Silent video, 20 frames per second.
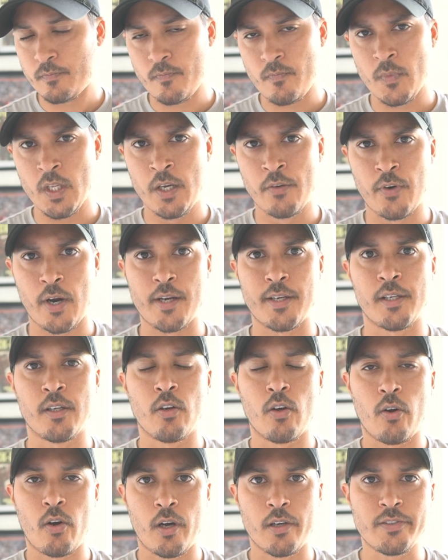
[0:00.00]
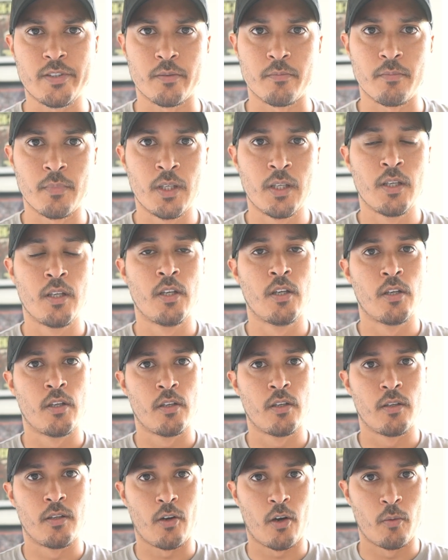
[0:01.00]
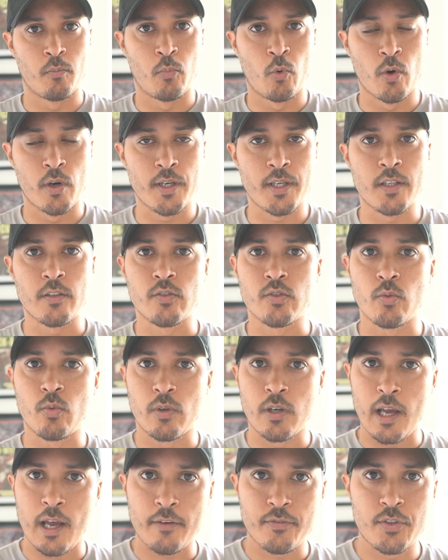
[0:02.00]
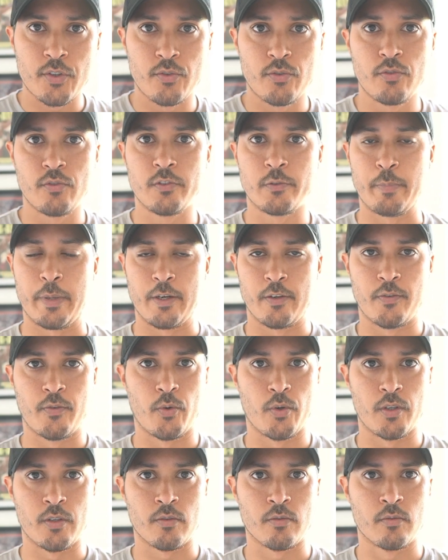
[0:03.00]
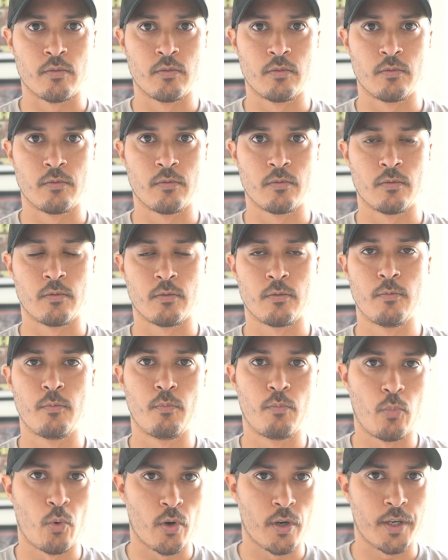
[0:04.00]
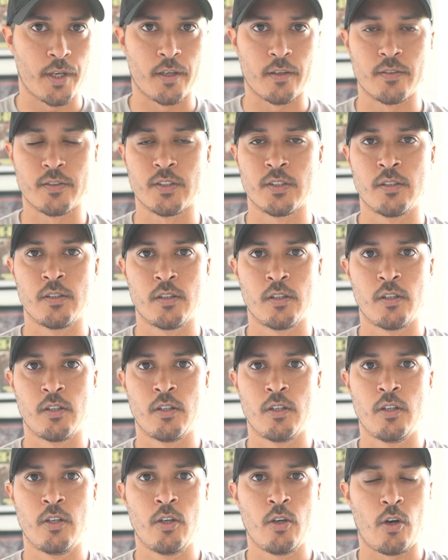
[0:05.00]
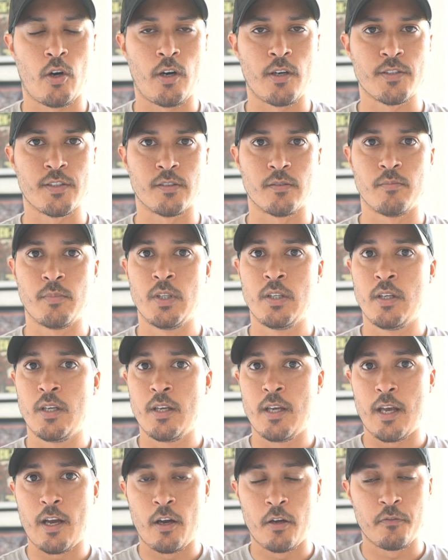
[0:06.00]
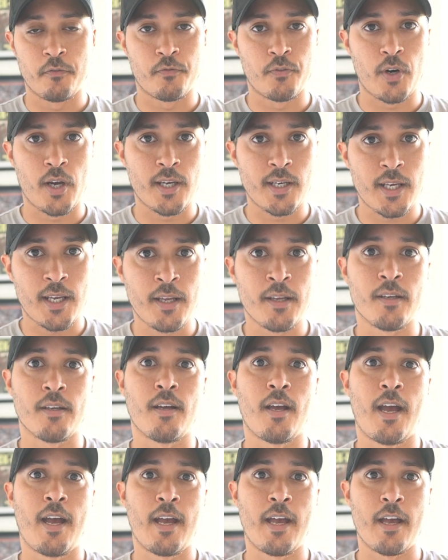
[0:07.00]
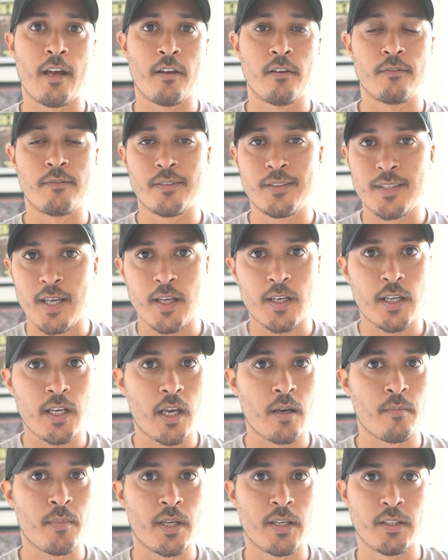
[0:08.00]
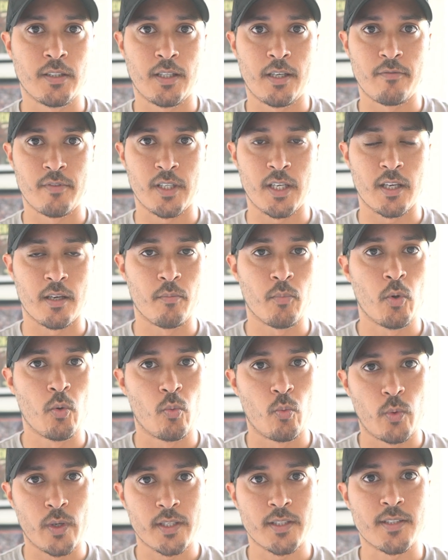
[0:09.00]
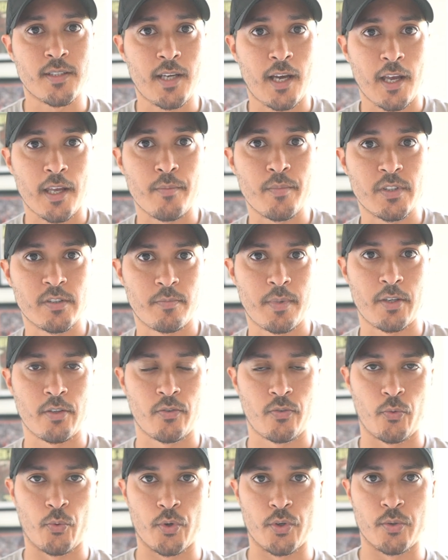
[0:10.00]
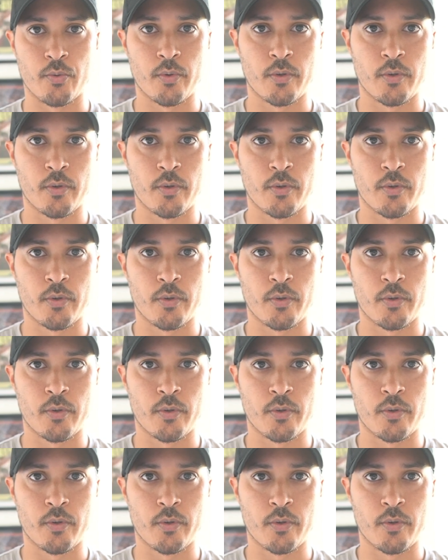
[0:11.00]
Friday, awesome. Are mornings or afternoons better for you? Mornings, awesome. On Friday, I have 10 a.m. and 11 a.m. Which time is better for you?